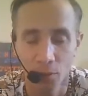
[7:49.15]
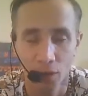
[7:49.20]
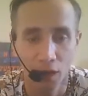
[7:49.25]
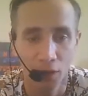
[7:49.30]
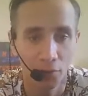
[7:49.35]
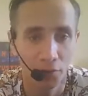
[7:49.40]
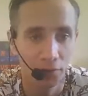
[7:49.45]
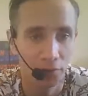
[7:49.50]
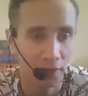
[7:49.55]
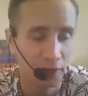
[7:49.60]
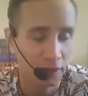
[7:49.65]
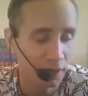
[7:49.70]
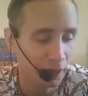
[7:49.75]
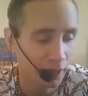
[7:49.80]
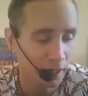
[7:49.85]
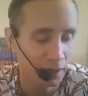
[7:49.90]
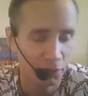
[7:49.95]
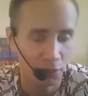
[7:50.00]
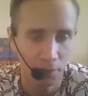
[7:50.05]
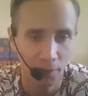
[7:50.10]
Hopefully,
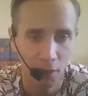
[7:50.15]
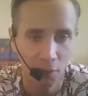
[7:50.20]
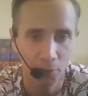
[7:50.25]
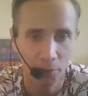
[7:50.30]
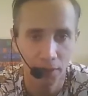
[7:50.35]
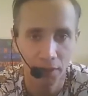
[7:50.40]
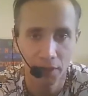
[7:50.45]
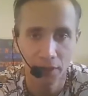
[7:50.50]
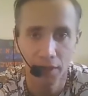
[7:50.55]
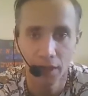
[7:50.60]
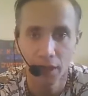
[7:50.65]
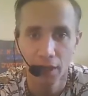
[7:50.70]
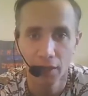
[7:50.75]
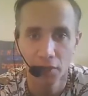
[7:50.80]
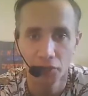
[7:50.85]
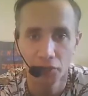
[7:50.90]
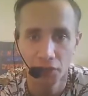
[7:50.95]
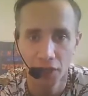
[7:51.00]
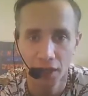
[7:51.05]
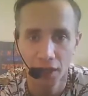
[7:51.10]
that's what I'm hoping.
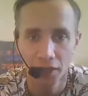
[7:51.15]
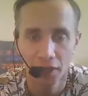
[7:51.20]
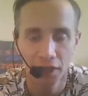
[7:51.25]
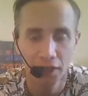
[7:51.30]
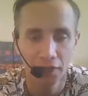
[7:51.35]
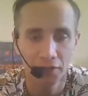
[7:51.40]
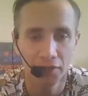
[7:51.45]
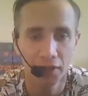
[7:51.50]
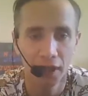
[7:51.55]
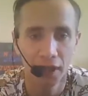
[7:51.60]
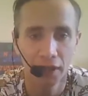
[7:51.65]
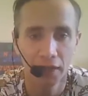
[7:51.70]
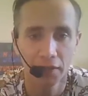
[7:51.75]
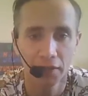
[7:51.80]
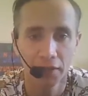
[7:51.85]
Studying every day.